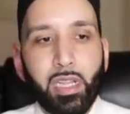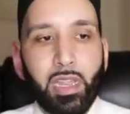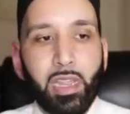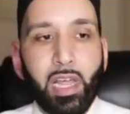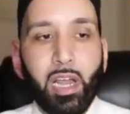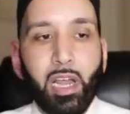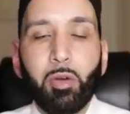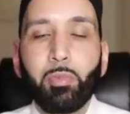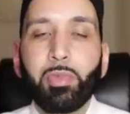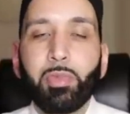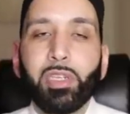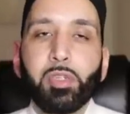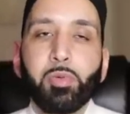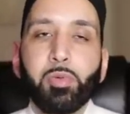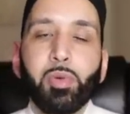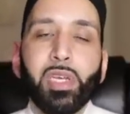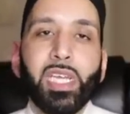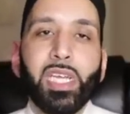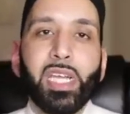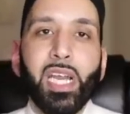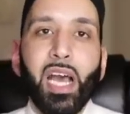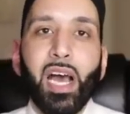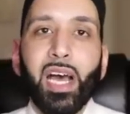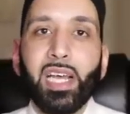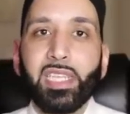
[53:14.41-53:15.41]
that are
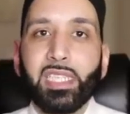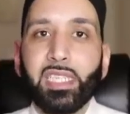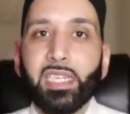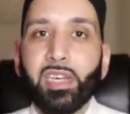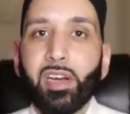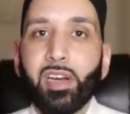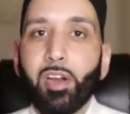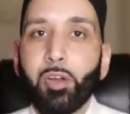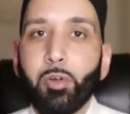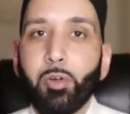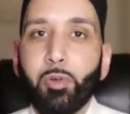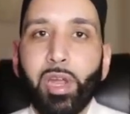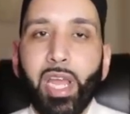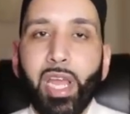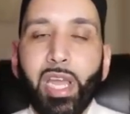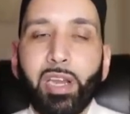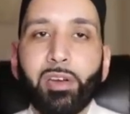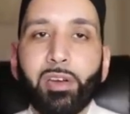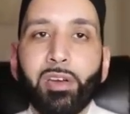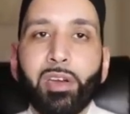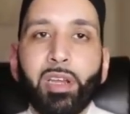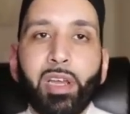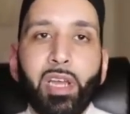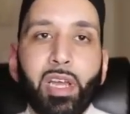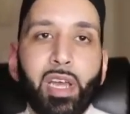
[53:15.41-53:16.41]
between us and our
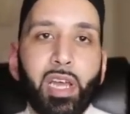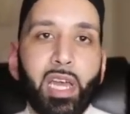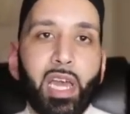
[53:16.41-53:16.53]
Creator,